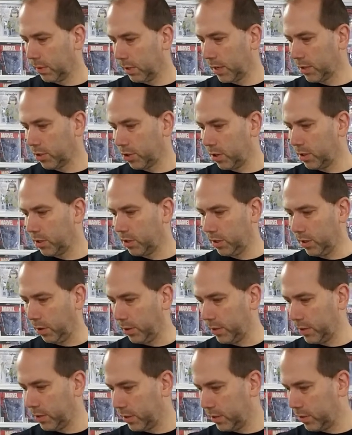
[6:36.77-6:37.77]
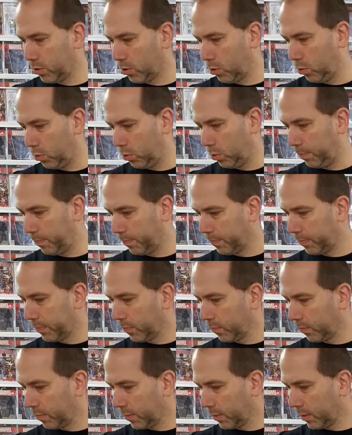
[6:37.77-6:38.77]
Lockjaw is, he's cool.
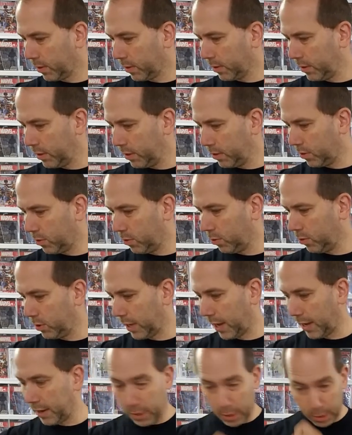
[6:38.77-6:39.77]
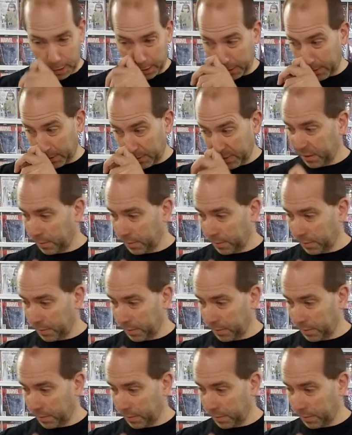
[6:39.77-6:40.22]
He's a cool not dog.